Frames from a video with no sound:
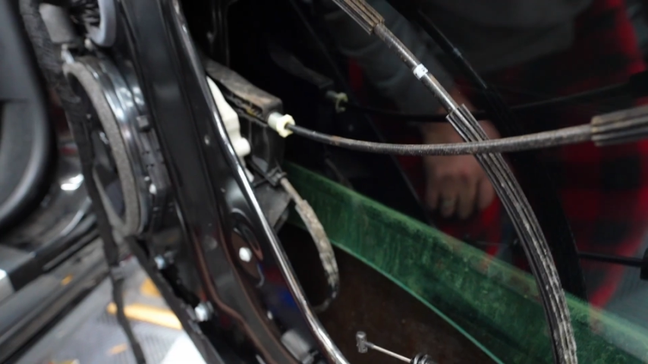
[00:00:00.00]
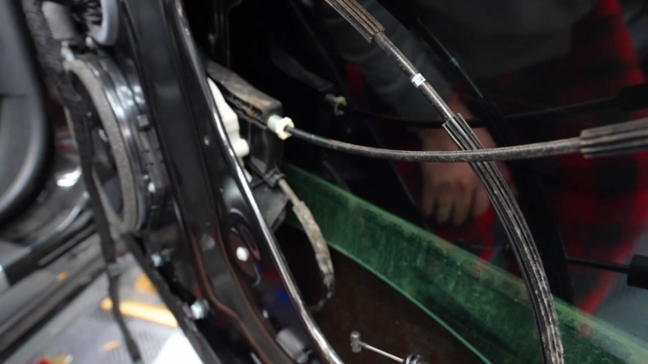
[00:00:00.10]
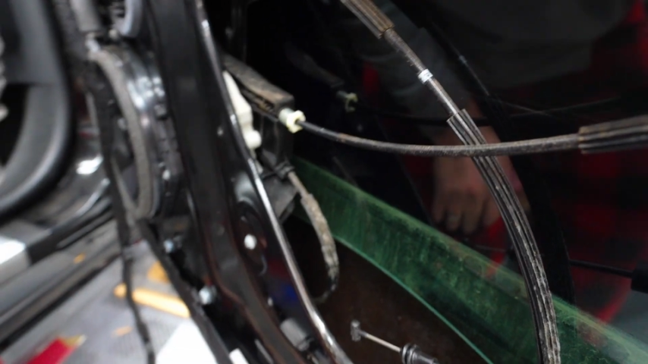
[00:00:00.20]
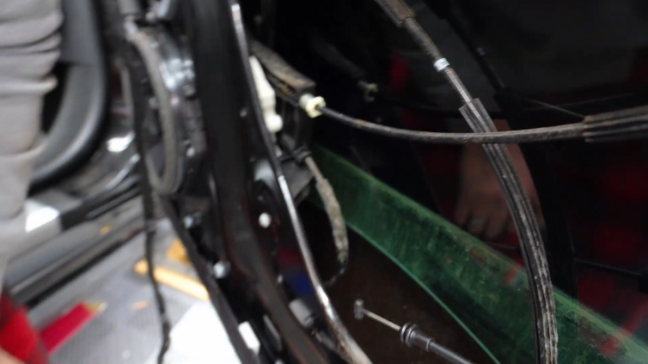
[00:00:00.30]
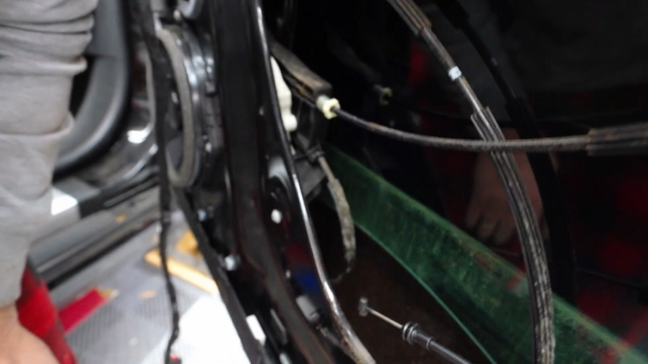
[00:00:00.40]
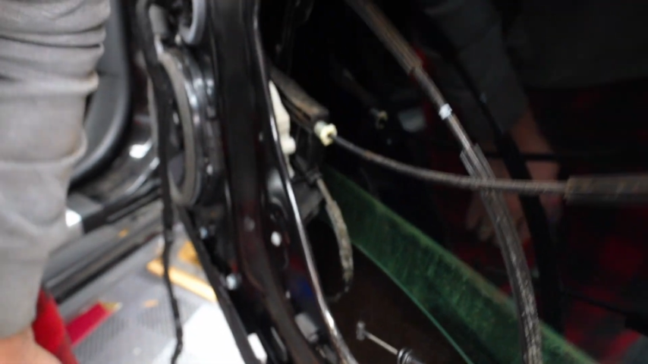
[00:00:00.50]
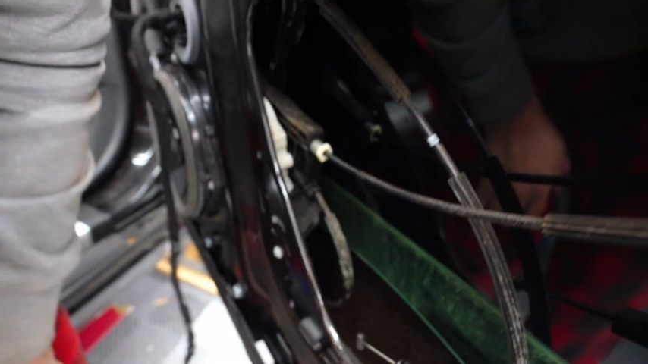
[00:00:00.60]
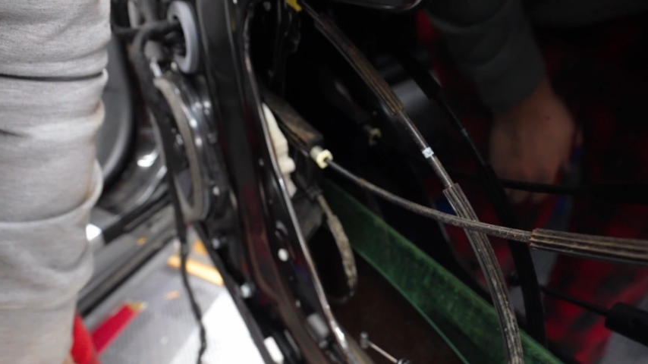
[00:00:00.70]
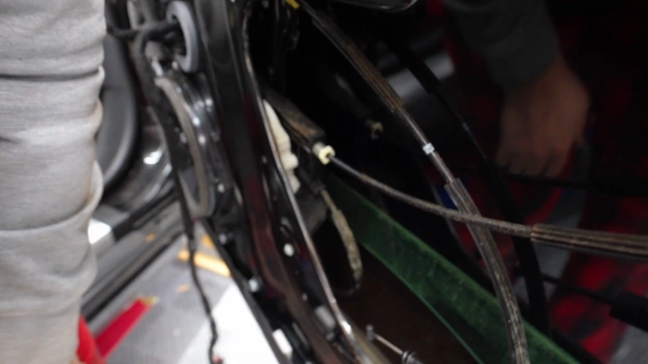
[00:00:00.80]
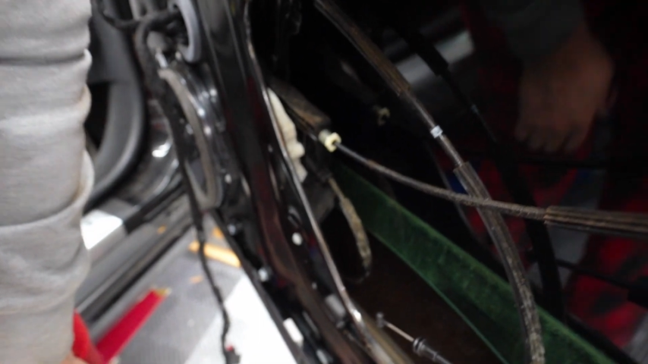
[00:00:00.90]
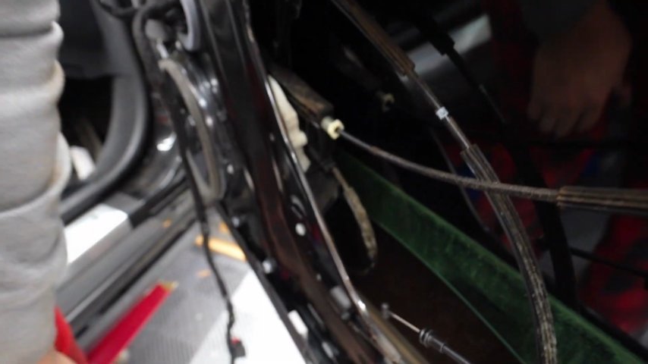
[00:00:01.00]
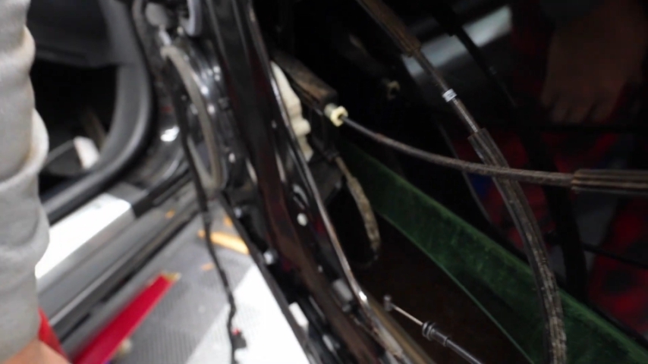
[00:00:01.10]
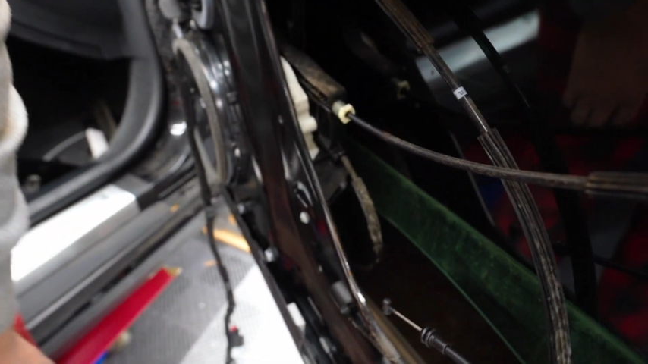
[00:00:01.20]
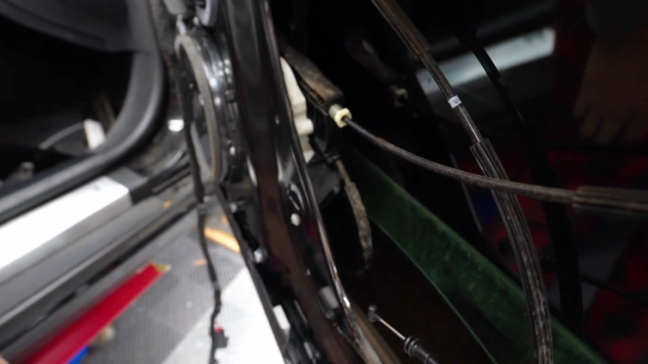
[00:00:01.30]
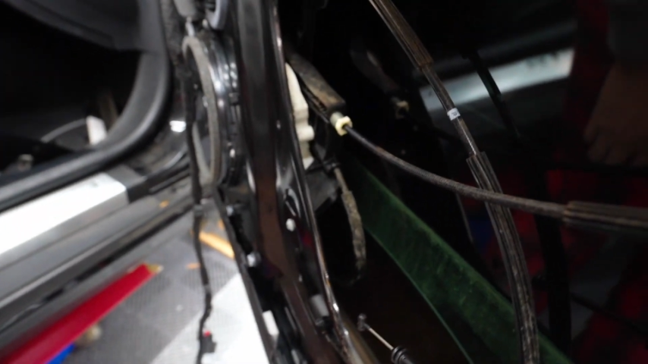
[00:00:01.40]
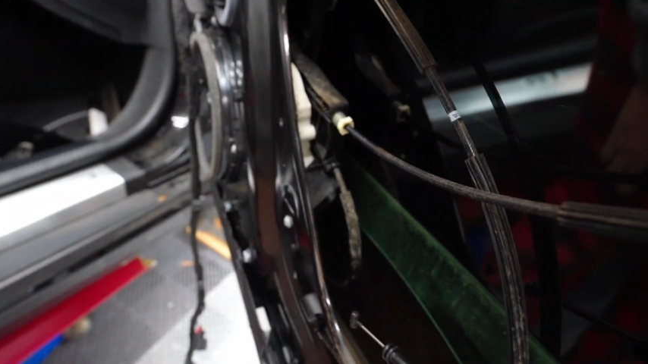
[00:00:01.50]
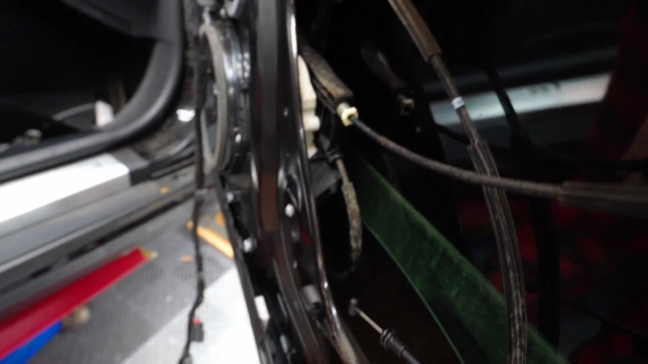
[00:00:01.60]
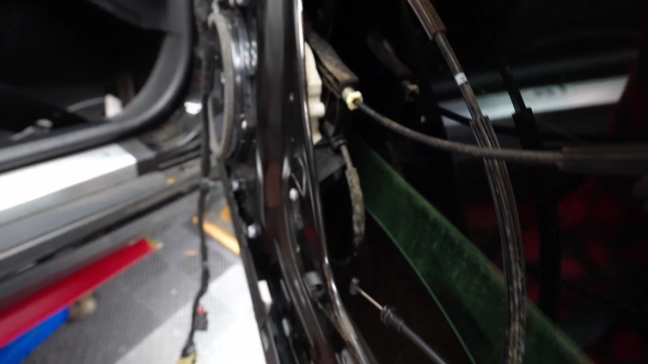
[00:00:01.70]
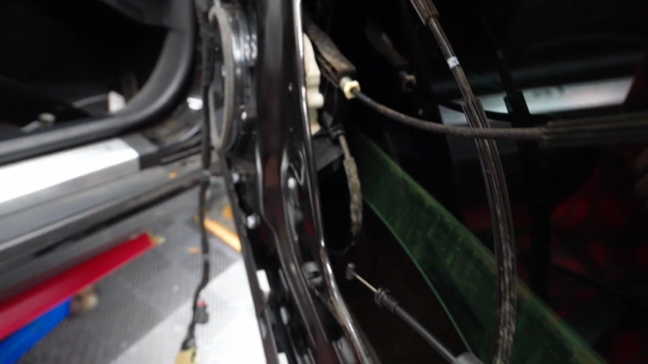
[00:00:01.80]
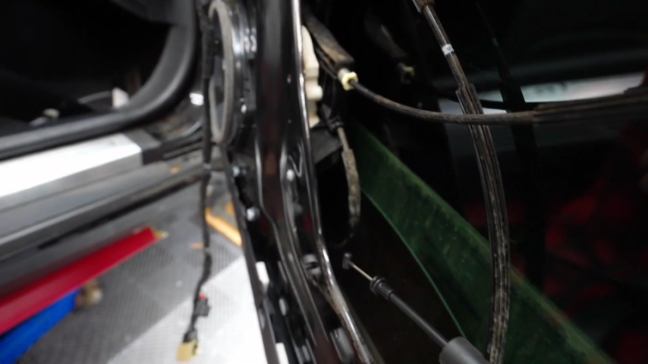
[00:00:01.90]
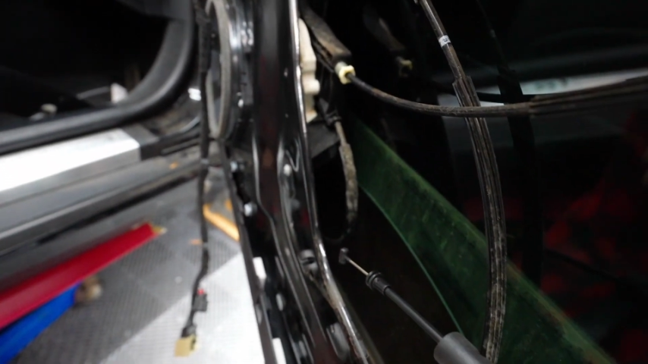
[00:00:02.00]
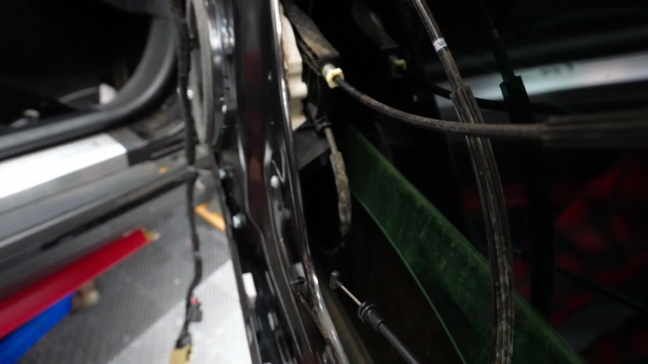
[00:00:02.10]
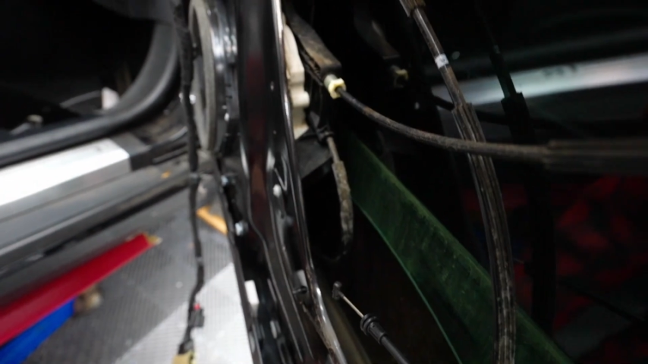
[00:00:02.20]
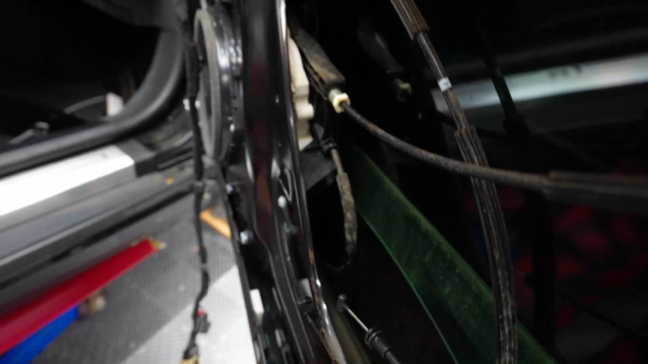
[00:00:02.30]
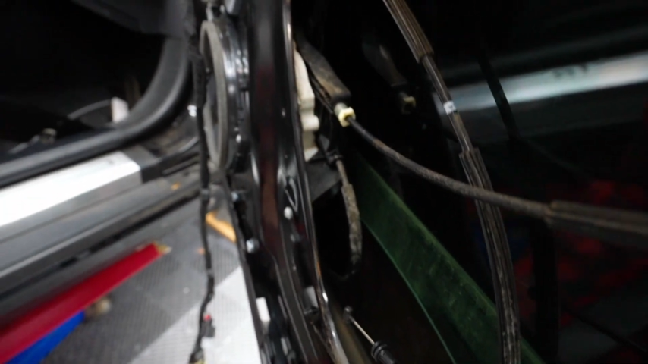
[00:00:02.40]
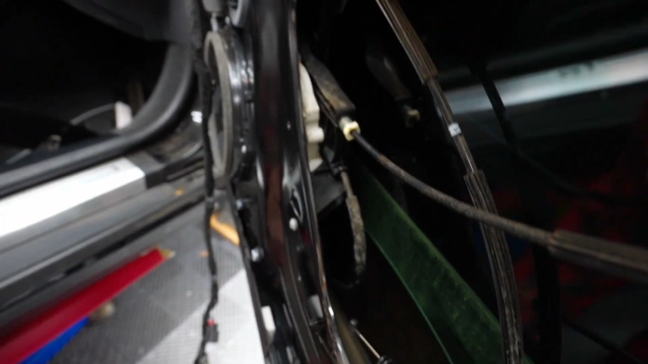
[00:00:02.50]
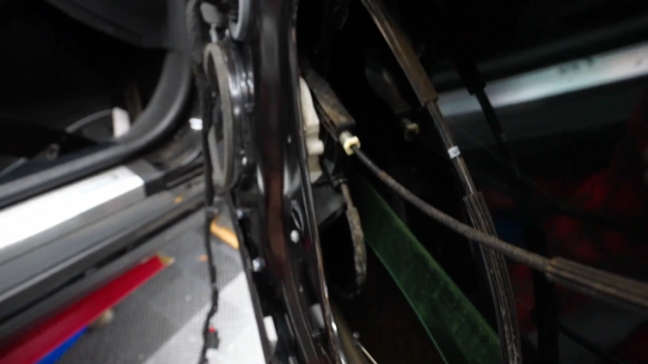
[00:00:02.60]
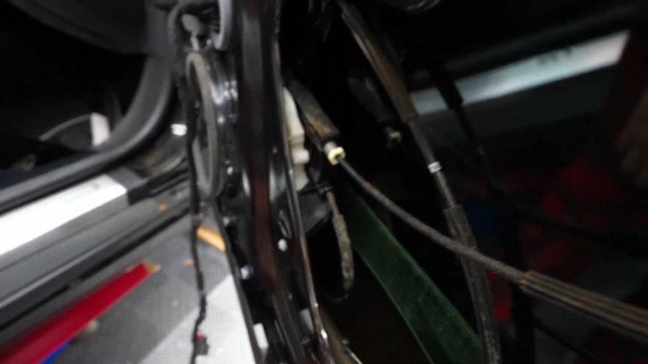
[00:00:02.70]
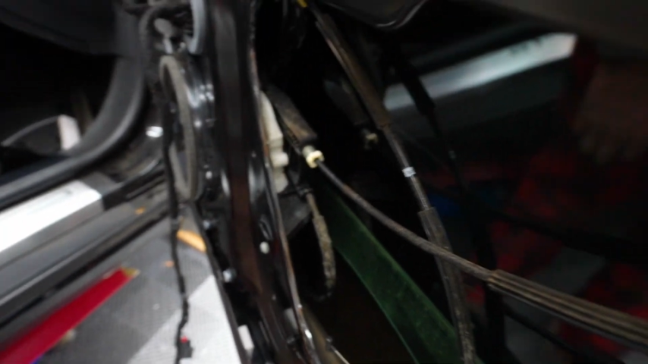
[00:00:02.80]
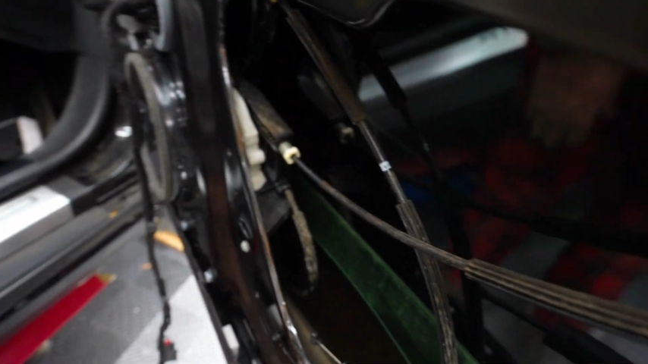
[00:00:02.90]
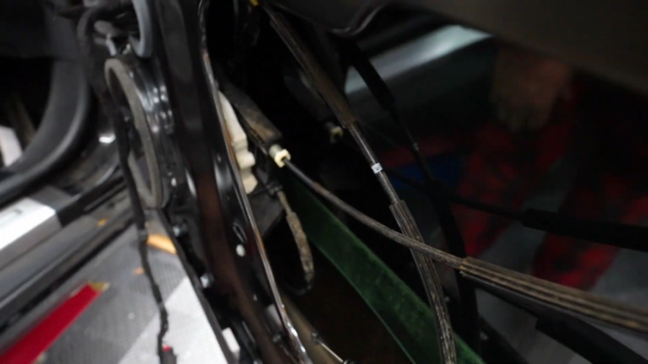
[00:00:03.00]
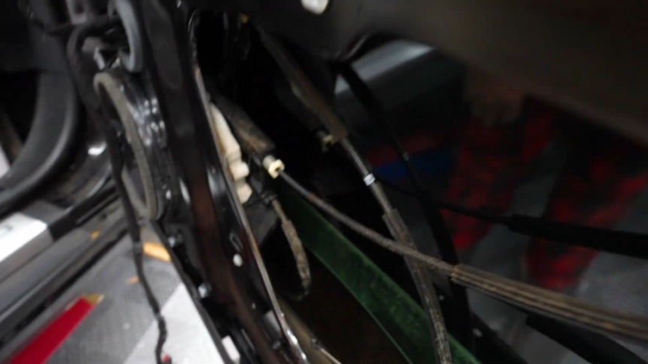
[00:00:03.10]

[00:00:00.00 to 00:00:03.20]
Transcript: (no speaker visible)